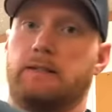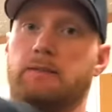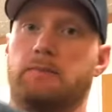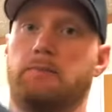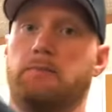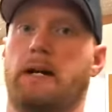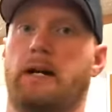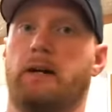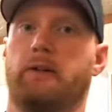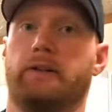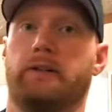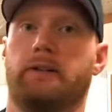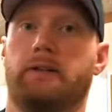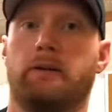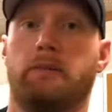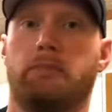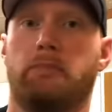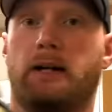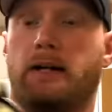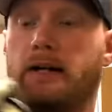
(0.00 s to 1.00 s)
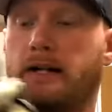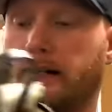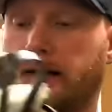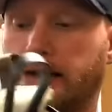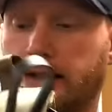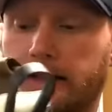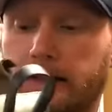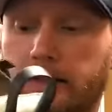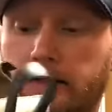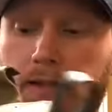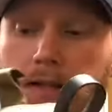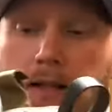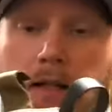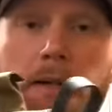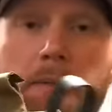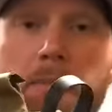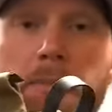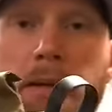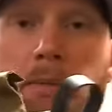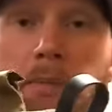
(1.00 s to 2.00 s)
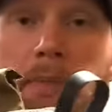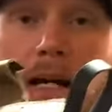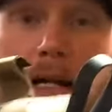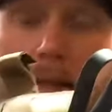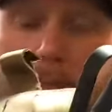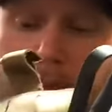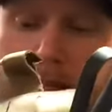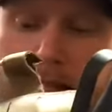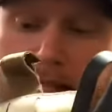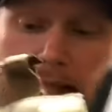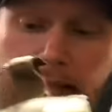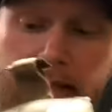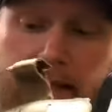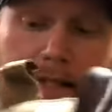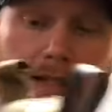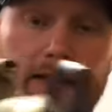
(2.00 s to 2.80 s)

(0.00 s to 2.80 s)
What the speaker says: mounted behind a back piece,